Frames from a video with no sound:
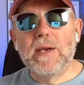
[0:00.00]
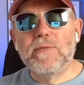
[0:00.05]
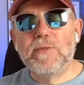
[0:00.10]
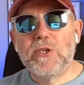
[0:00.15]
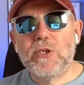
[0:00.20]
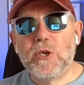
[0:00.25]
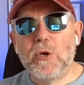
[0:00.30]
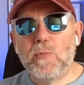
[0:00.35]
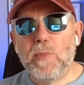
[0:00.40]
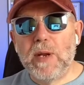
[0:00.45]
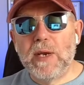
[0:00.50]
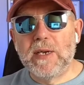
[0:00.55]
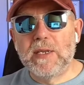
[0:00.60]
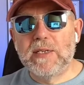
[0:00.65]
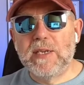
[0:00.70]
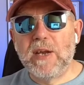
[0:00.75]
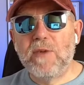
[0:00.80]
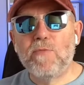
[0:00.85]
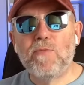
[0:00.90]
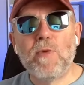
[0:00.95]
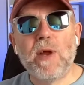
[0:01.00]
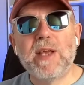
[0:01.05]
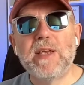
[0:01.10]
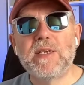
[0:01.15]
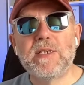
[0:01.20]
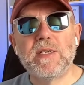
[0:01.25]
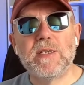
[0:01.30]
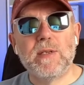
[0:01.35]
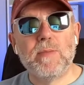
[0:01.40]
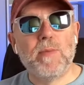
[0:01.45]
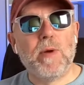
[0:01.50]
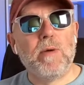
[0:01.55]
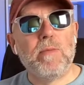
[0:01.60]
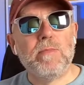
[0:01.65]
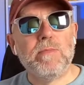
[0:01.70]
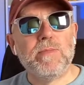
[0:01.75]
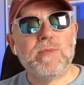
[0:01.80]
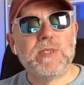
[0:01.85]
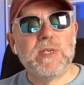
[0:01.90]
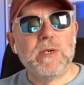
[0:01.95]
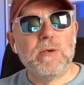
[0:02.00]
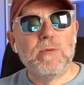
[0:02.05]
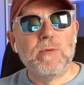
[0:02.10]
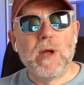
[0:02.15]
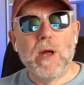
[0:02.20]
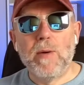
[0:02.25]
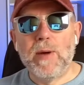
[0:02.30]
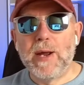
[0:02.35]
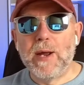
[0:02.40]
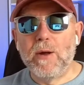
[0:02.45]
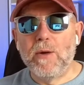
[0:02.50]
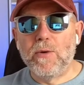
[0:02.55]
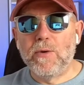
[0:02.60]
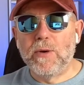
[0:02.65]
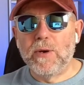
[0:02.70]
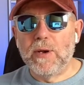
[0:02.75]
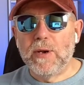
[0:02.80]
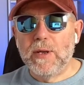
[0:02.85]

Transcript: of stupidity race to the bottom still going on?